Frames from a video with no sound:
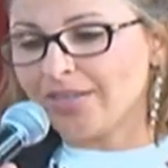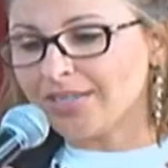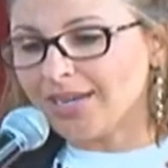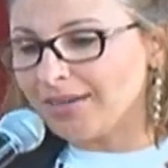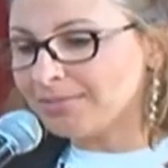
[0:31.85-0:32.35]

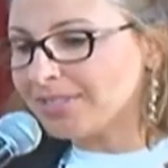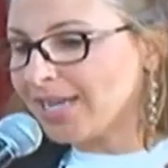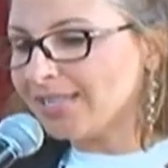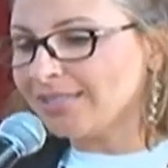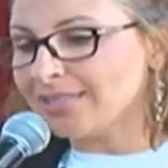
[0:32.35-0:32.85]
that um,
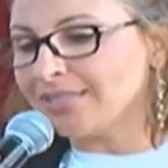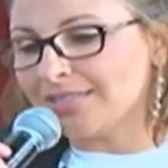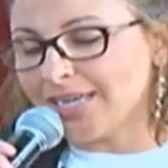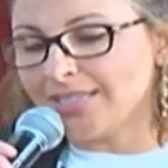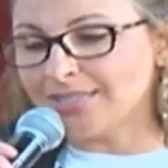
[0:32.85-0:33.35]
silent,
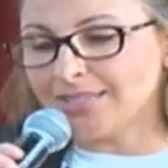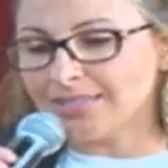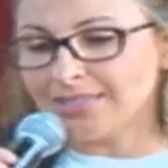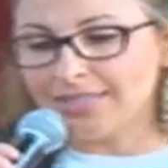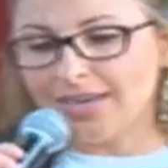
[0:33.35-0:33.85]
science
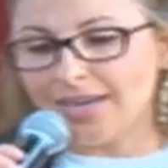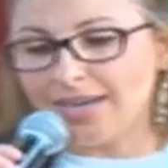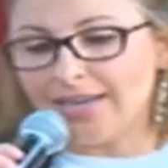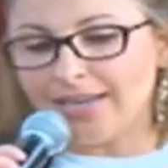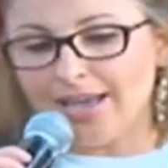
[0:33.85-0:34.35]
is uh,